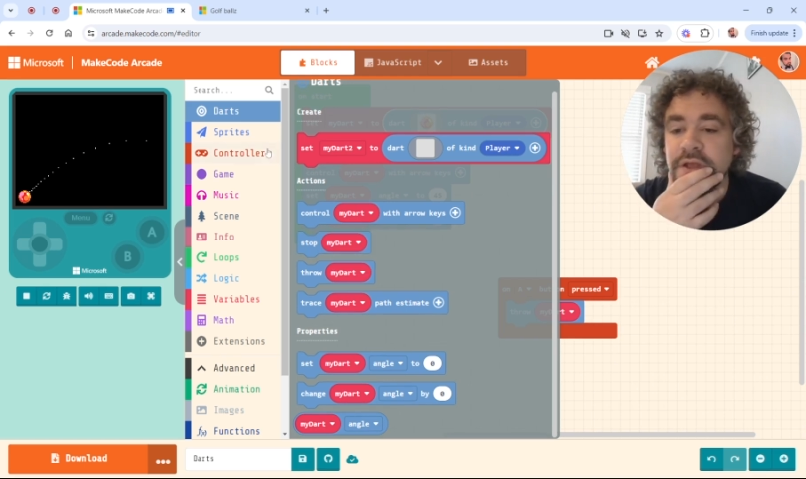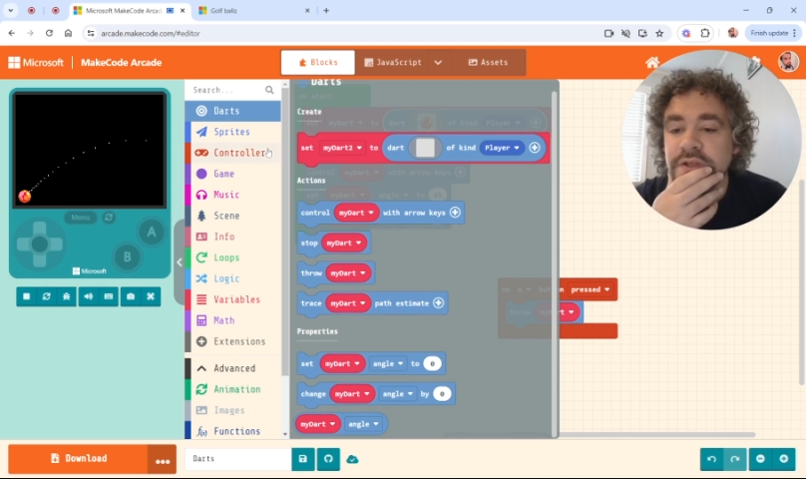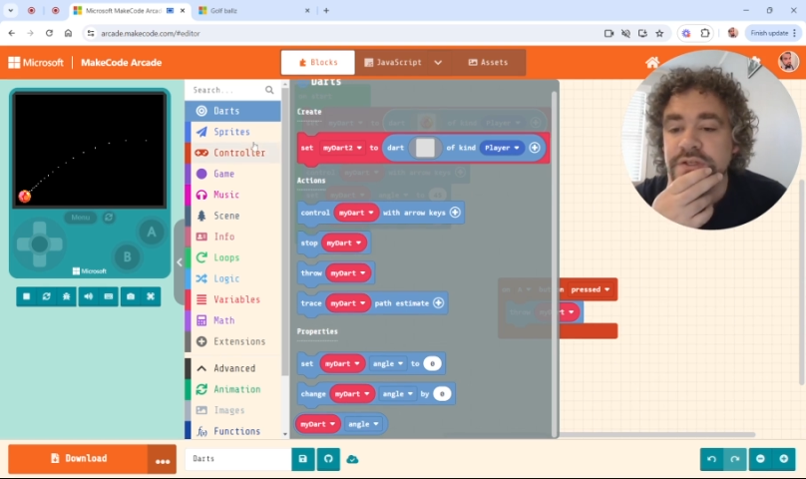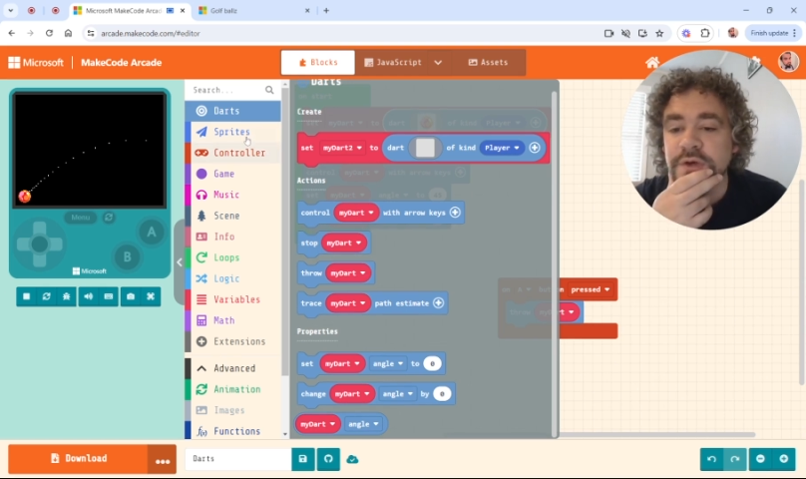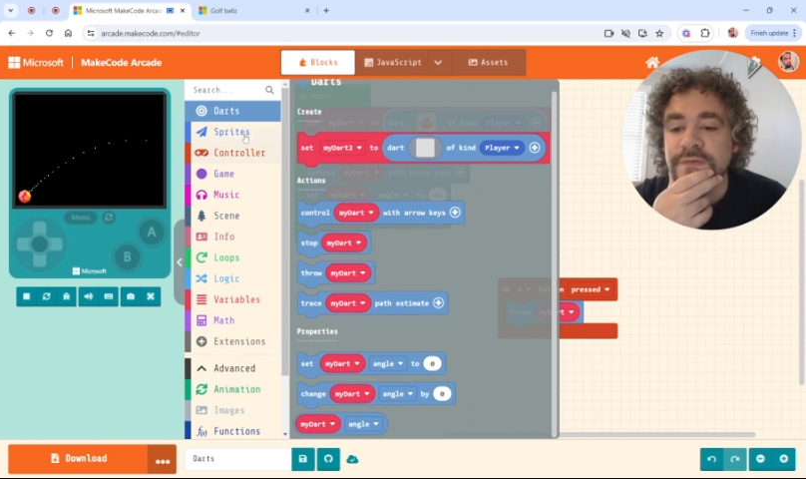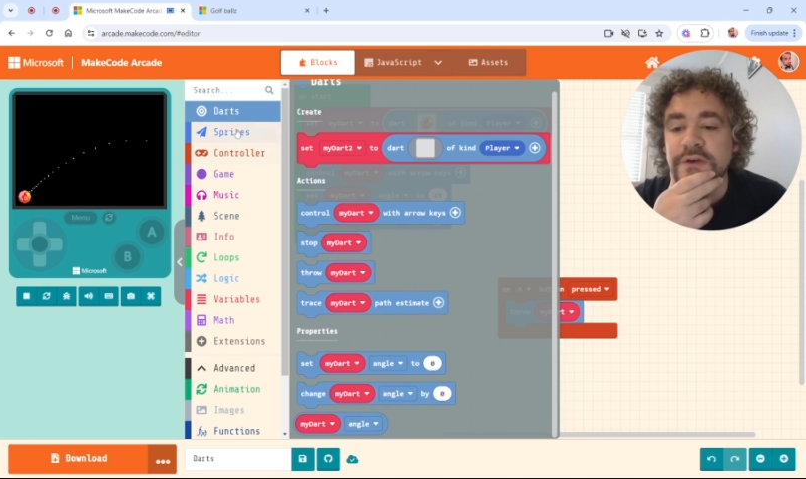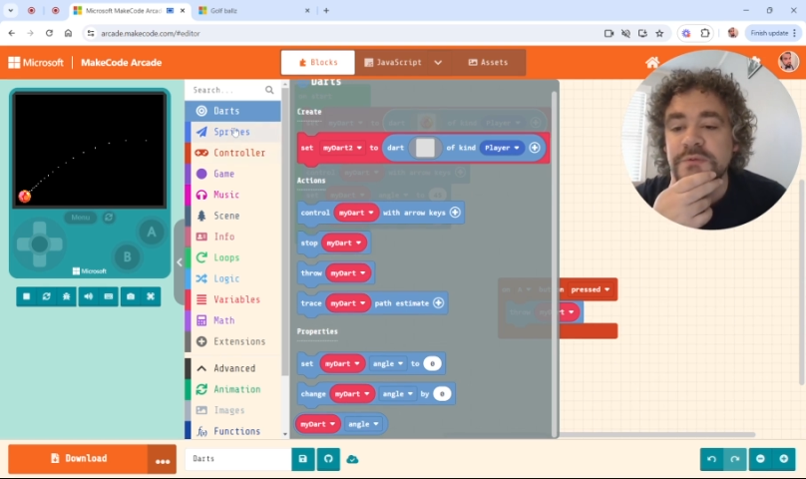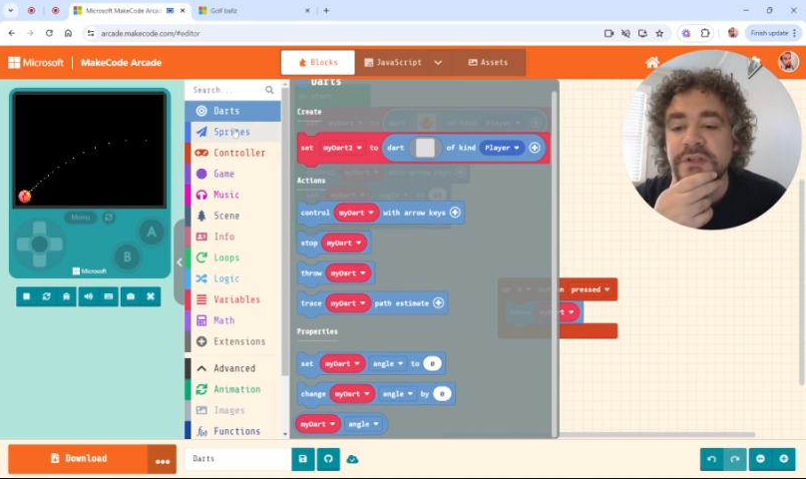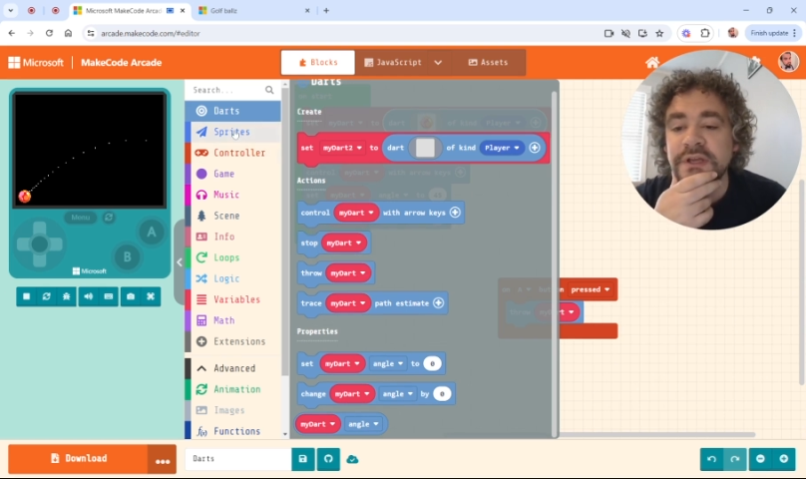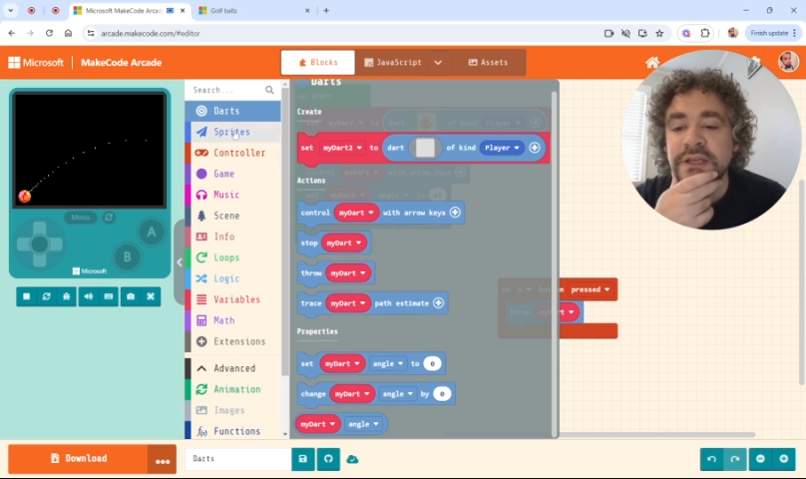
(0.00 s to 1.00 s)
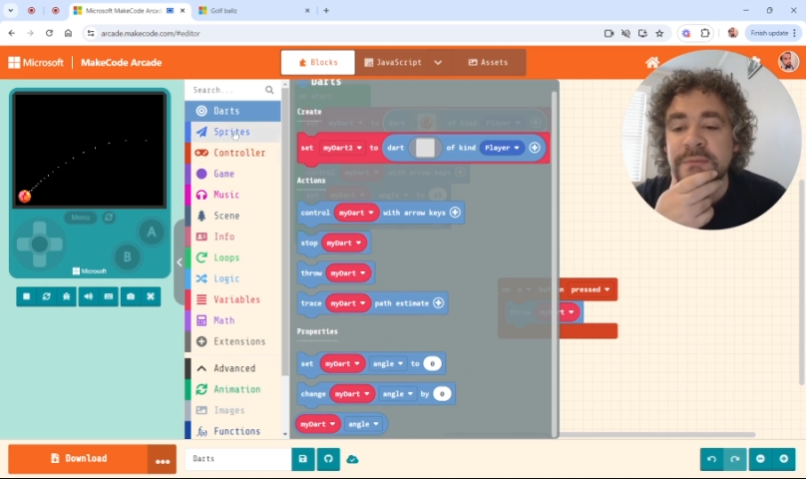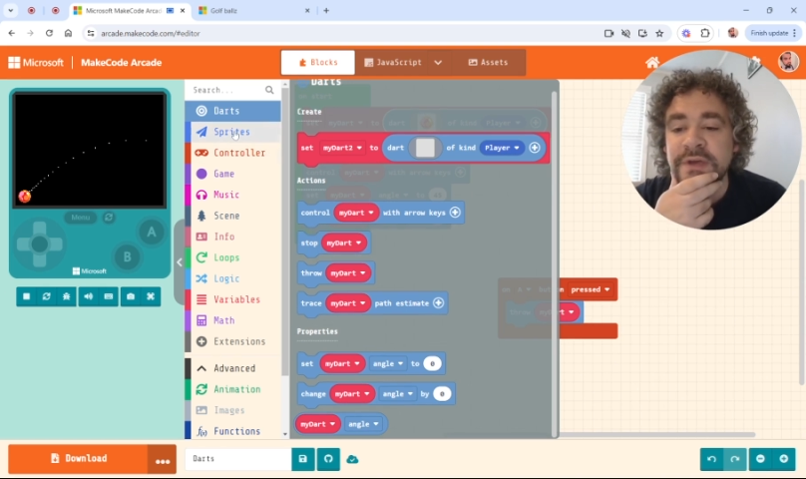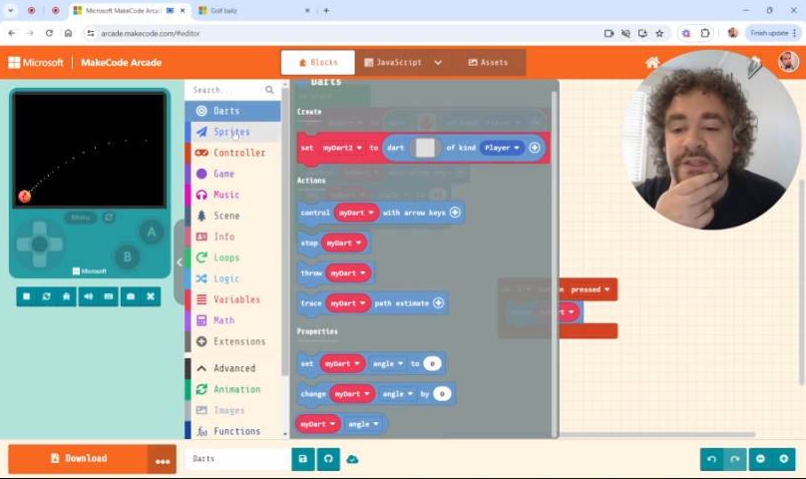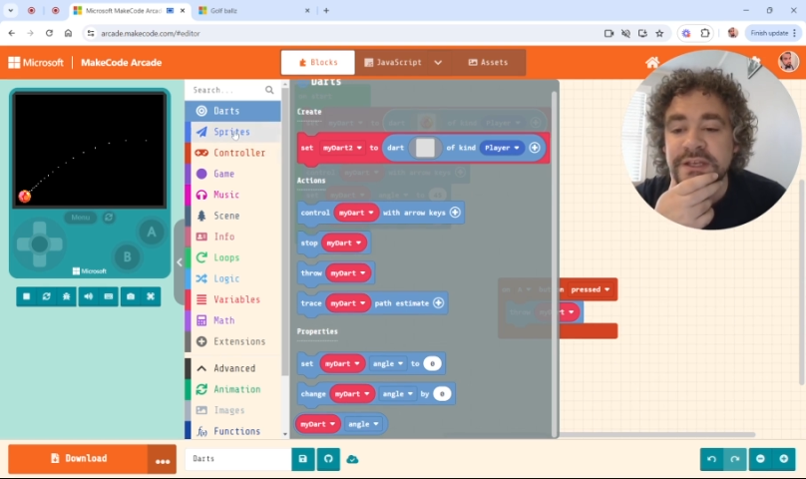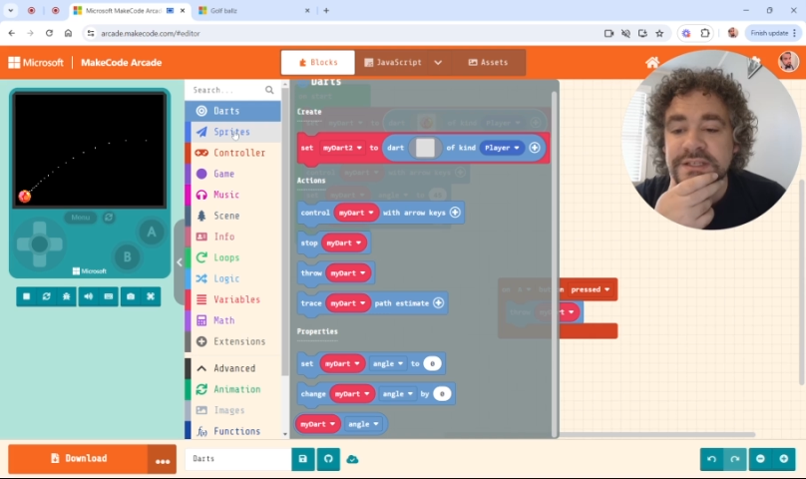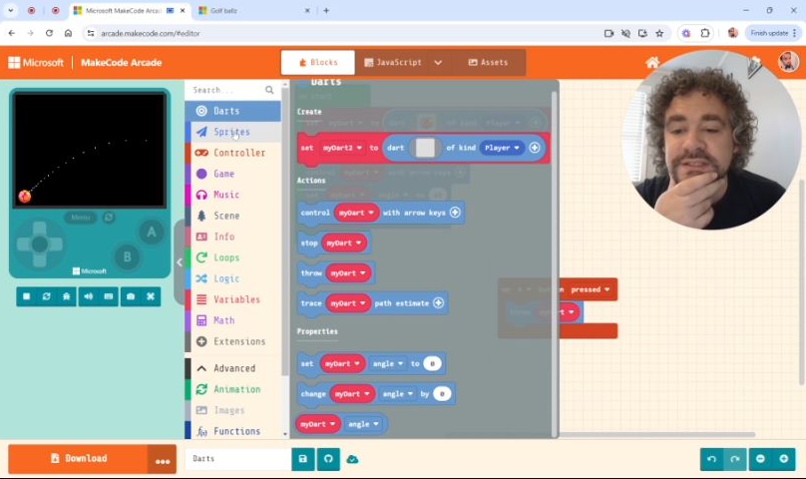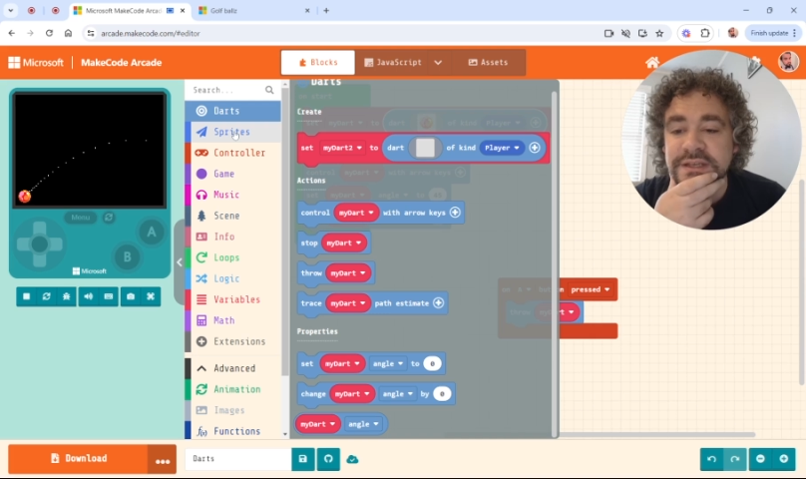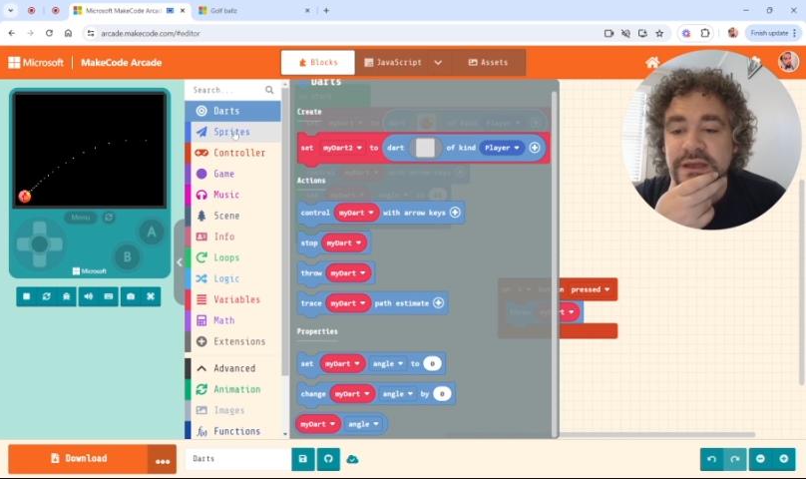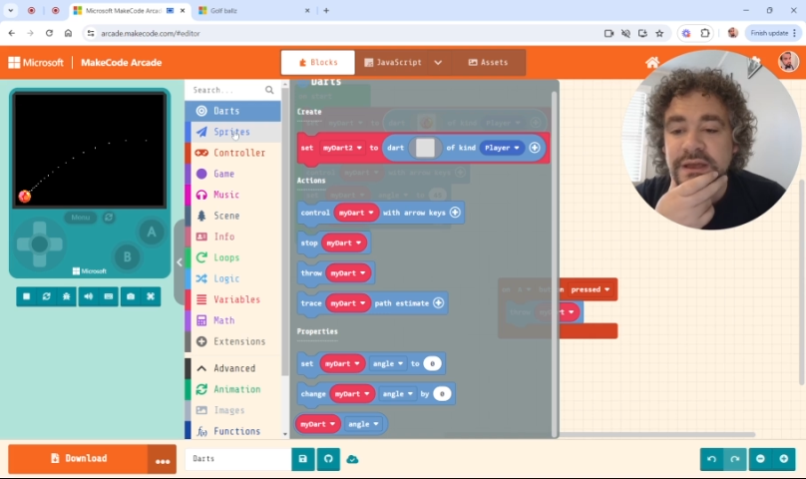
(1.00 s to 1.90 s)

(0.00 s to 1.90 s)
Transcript: So if I was building a game like this,